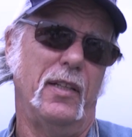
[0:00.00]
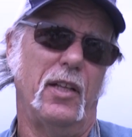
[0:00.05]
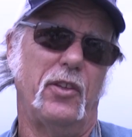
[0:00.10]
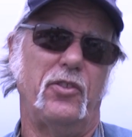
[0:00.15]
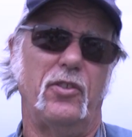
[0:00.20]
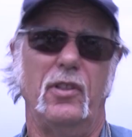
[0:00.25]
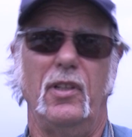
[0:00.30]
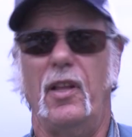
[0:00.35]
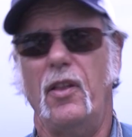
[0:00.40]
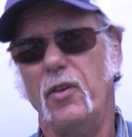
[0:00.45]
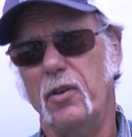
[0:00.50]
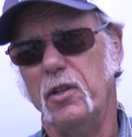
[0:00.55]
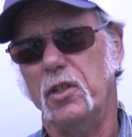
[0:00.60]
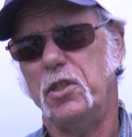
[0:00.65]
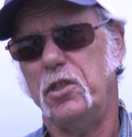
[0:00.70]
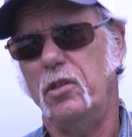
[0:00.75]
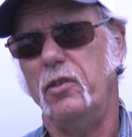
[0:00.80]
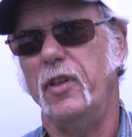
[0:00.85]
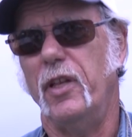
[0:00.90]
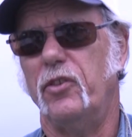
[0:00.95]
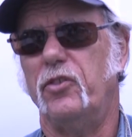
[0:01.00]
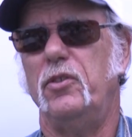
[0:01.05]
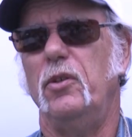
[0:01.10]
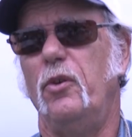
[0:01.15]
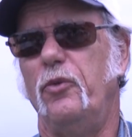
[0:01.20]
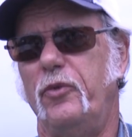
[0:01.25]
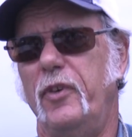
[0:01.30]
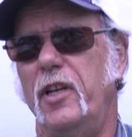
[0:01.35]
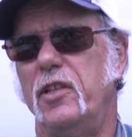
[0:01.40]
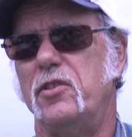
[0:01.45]
and that's another issue that
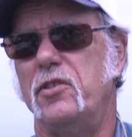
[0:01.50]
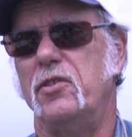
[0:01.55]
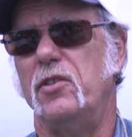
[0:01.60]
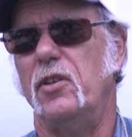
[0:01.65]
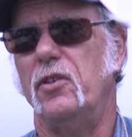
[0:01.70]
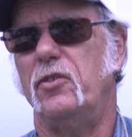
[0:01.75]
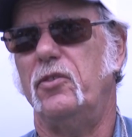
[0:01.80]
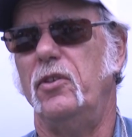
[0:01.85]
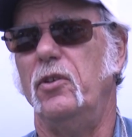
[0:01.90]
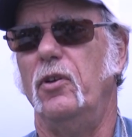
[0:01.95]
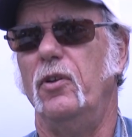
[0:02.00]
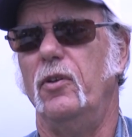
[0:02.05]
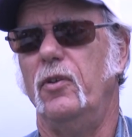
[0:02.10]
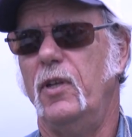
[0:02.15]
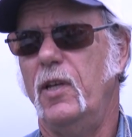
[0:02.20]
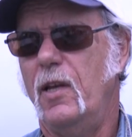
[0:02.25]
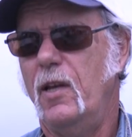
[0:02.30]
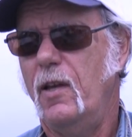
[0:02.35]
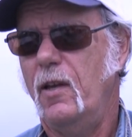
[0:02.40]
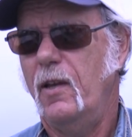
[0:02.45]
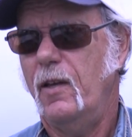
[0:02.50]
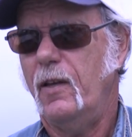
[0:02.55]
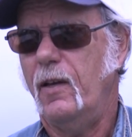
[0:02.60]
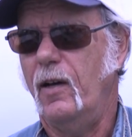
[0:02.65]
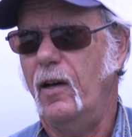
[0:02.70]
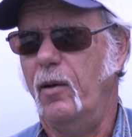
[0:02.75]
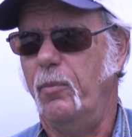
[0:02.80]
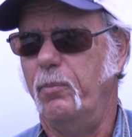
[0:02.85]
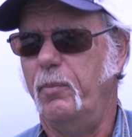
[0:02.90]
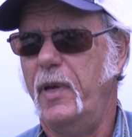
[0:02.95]
still faces us. You know,
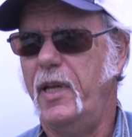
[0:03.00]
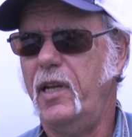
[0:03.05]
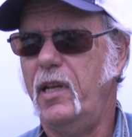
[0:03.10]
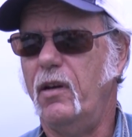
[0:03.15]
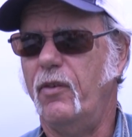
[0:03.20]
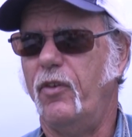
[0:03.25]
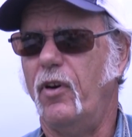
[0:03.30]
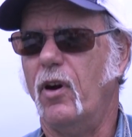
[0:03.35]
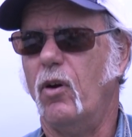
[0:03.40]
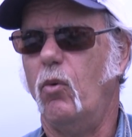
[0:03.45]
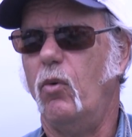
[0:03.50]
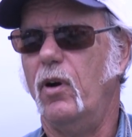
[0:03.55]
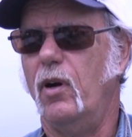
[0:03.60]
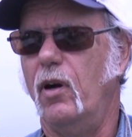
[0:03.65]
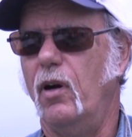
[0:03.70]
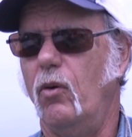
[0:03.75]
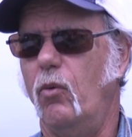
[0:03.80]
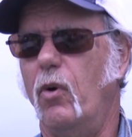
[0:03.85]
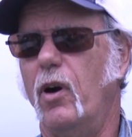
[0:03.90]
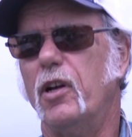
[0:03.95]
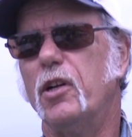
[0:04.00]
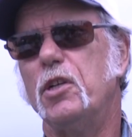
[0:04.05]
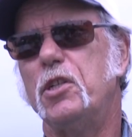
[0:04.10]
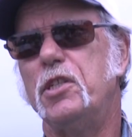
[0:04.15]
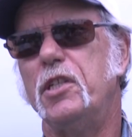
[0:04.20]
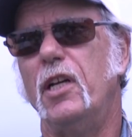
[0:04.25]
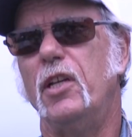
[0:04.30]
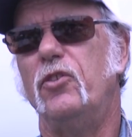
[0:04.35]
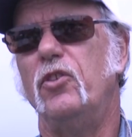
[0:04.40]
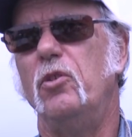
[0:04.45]
um, many of our uh,
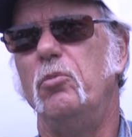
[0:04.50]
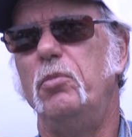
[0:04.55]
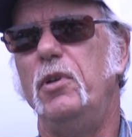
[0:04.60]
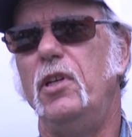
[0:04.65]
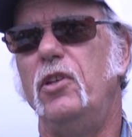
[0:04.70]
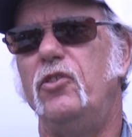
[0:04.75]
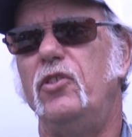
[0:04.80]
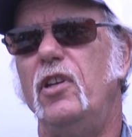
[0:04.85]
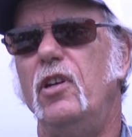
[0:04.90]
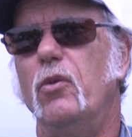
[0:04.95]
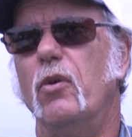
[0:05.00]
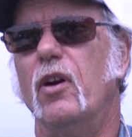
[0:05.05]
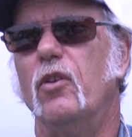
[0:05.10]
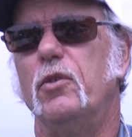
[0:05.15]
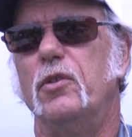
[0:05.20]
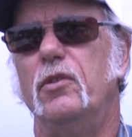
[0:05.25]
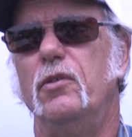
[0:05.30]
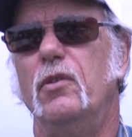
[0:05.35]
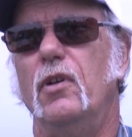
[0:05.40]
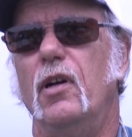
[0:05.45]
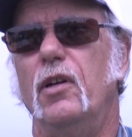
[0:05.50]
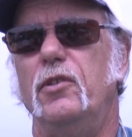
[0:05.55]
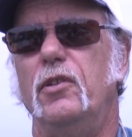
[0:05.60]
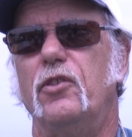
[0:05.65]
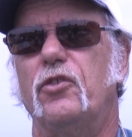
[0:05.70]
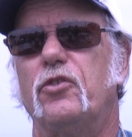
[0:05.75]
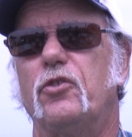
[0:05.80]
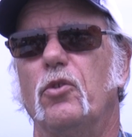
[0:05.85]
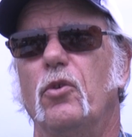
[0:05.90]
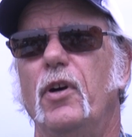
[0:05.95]
watersheds in BC were uh,
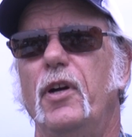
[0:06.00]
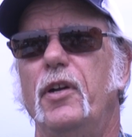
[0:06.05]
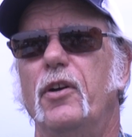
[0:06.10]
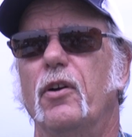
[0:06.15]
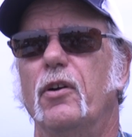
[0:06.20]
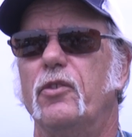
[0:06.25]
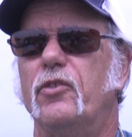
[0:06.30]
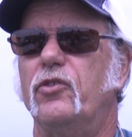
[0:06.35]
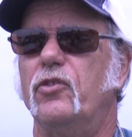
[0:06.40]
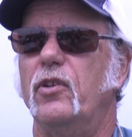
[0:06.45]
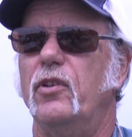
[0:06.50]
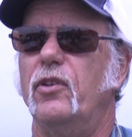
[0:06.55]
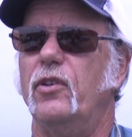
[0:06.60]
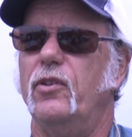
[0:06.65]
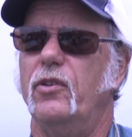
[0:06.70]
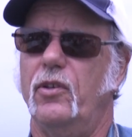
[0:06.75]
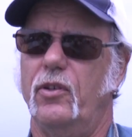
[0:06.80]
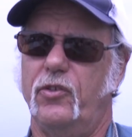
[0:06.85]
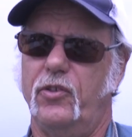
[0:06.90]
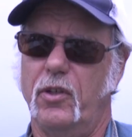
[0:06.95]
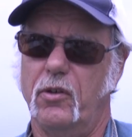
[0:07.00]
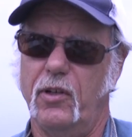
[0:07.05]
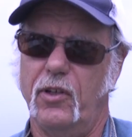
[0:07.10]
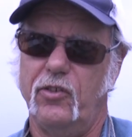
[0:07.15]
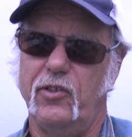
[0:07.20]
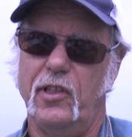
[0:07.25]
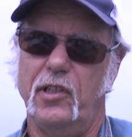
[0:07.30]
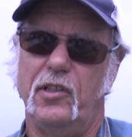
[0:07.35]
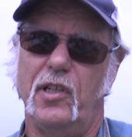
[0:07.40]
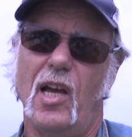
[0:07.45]
destroyed or ser
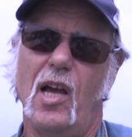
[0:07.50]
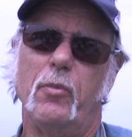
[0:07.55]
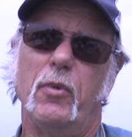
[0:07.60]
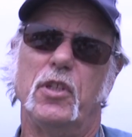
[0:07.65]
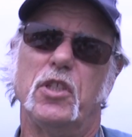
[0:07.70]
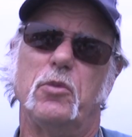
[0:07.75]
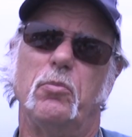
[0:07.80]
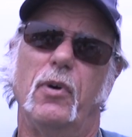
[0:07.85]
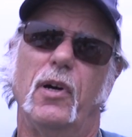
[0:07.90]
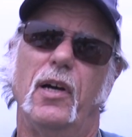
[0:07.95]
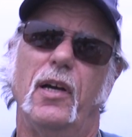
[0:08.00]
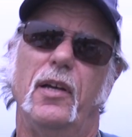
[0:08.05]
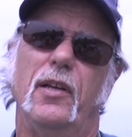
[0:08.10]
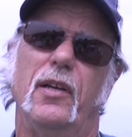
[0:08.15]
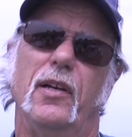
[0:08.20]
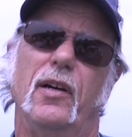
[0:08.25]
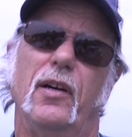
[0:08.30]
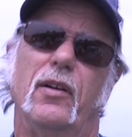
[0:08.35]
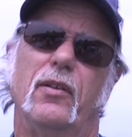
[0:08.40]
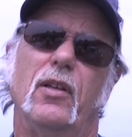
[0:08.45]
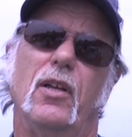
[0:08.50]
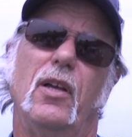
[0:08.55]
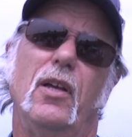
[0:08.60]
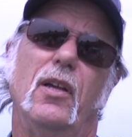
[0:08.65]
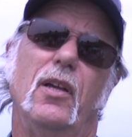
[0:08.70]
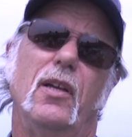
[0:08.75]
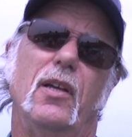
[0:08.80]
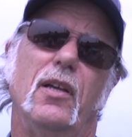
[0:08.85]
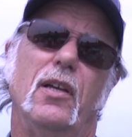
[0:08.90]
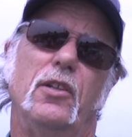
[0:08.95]
seriously damaged by uh,
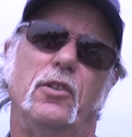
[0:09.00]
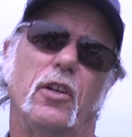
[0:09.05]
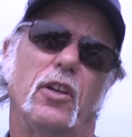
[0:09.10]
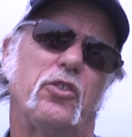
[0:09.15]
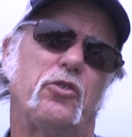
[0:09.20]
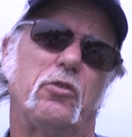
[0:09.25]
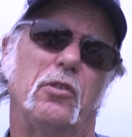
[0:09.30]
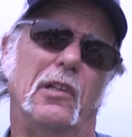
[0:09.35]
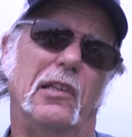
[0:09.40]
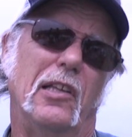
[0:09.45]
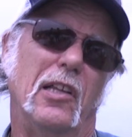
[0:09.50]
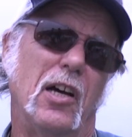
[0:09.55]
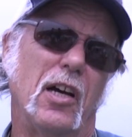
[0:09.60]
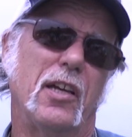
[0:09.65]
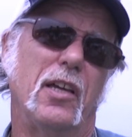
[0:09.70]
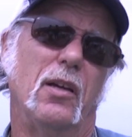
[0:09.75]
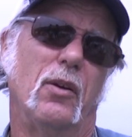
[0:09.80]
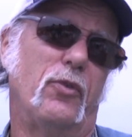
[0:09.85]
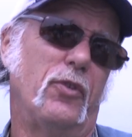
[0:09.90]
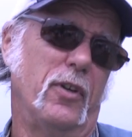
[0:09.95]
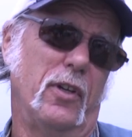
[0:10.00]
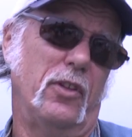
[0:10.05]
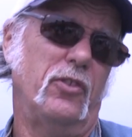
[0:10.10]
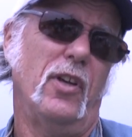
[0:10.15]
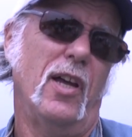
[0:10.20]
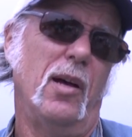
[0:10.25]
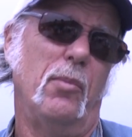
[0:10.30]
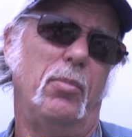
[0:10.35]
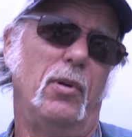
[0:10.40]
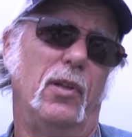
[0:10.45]
industrial logging, for
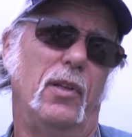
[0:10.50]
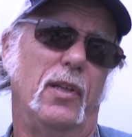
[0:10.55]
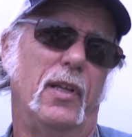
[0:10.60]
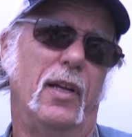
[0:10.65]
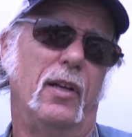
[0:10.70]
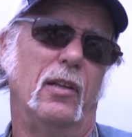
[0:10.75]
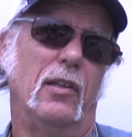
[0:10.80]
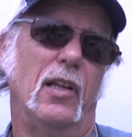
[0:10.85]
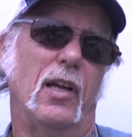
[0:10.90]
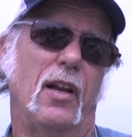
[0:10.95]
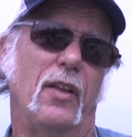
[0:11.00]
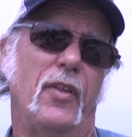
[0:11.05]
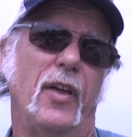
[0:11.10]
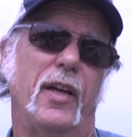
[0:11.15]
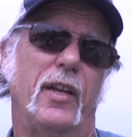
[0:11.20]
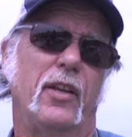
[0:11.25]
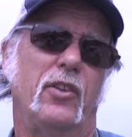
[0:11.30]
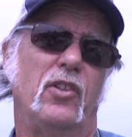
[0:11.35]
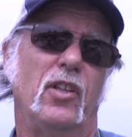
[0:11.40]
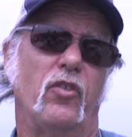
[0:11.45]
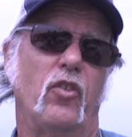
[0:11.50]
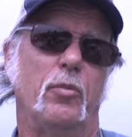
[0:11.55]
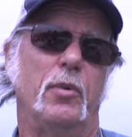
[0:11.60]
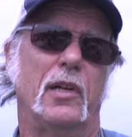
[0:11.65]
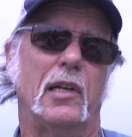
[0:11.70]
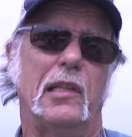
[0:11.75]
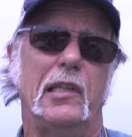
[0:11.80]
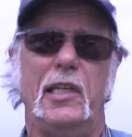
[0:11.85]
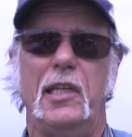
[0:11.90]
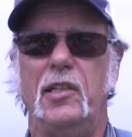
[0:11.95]
example, and a lot of that has never
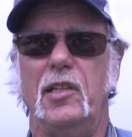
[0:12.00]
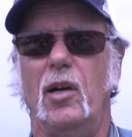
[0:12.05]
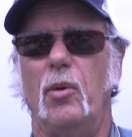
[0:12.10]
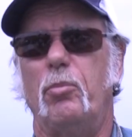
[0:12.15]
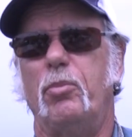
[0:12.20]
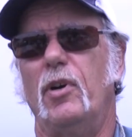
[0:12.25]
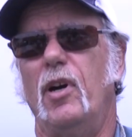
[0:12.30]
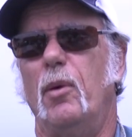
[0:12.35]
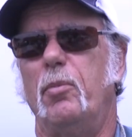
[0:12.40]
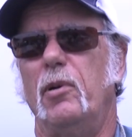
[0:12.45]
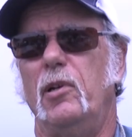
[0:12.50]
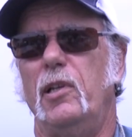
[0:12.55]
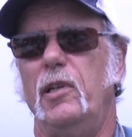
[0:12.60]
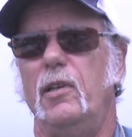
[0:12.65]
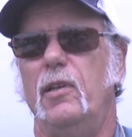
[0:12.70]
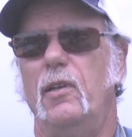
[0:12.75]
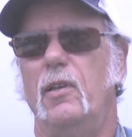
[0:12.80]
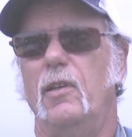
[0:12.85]
been cleaned up properly.